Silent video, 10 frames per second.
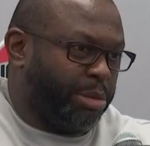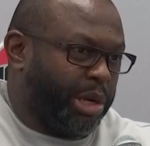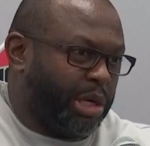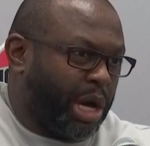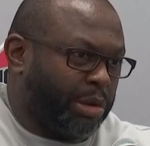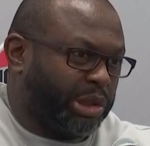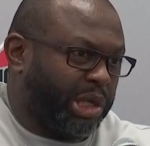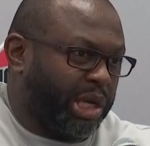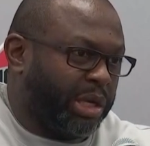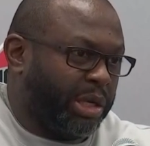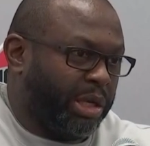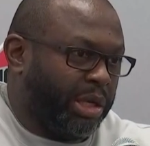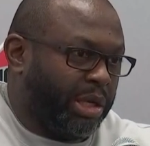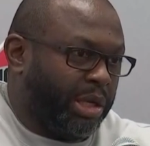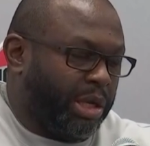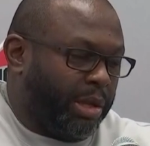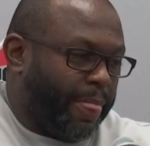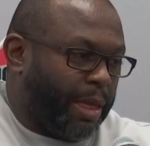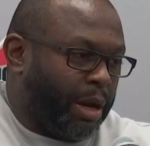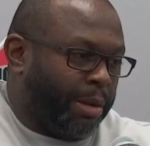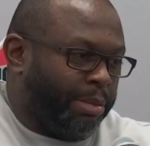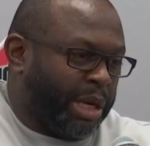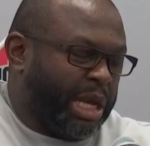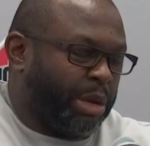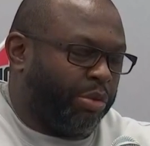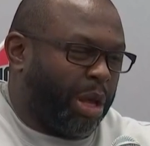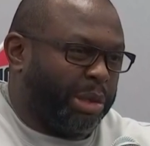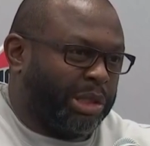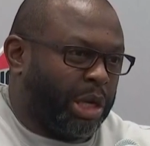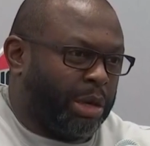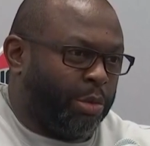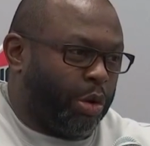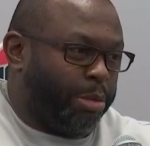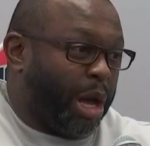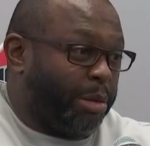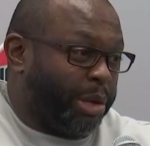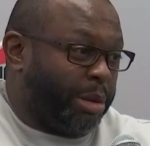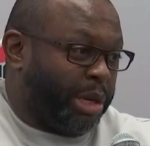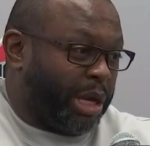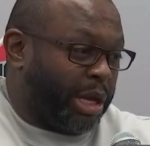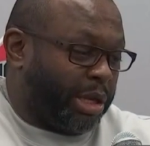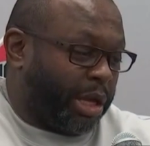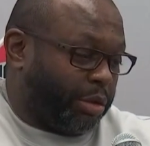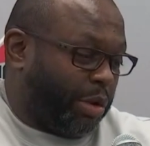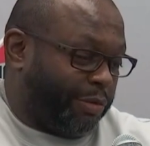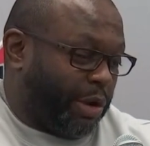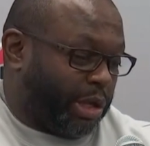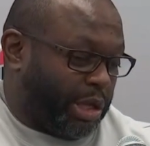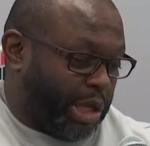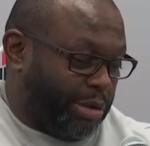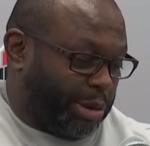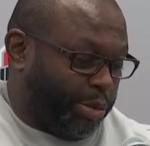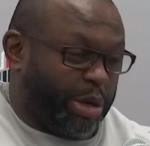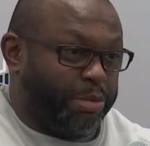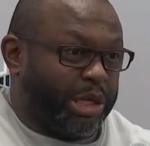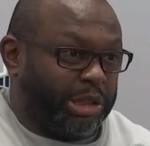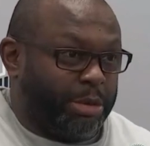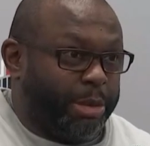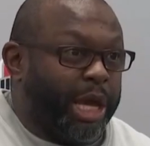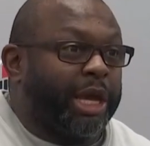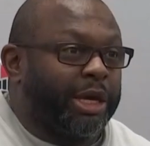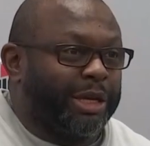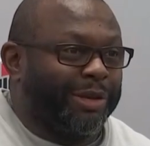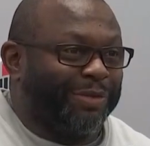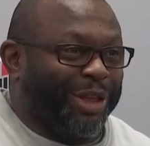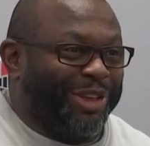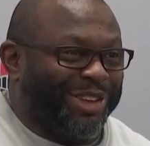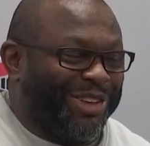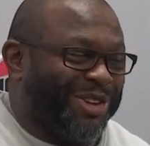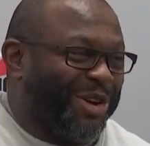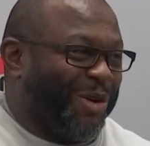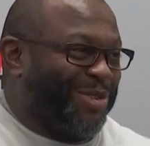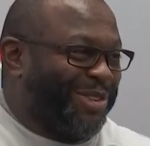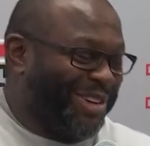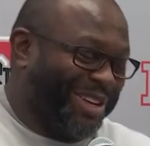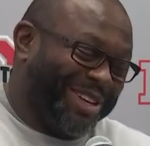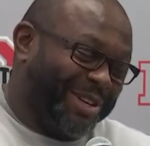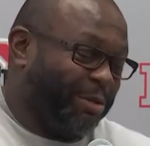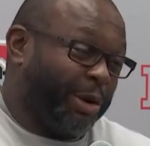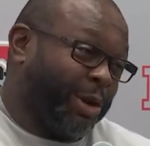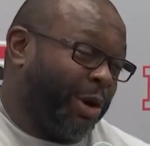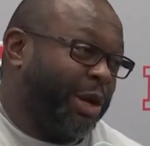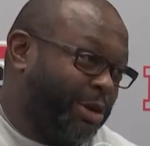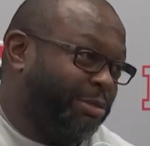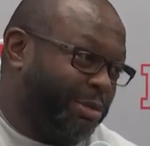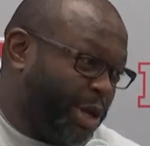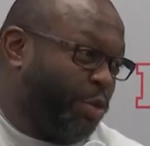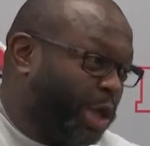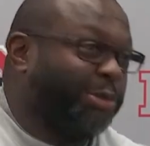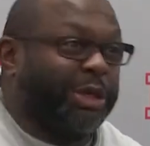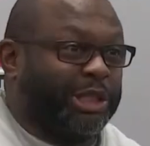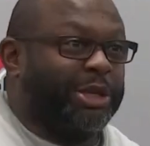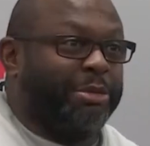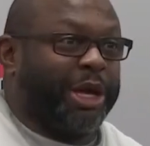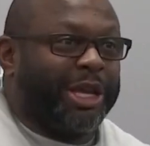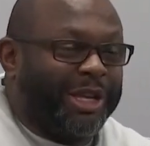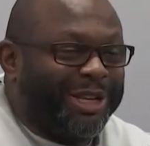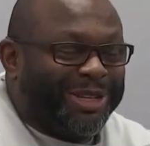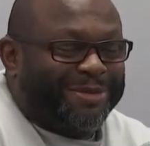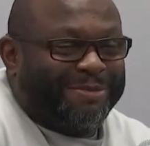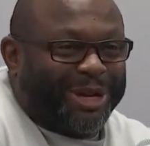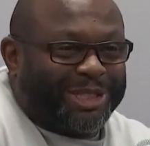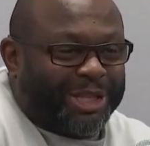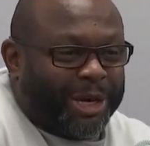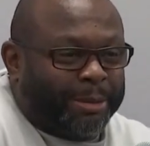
committed to Iowa State, and he could probably tell you more about it. But I mean, I quite frankly, I think he was pretty pissed at me. You know, well, no, he was pissed at me, but.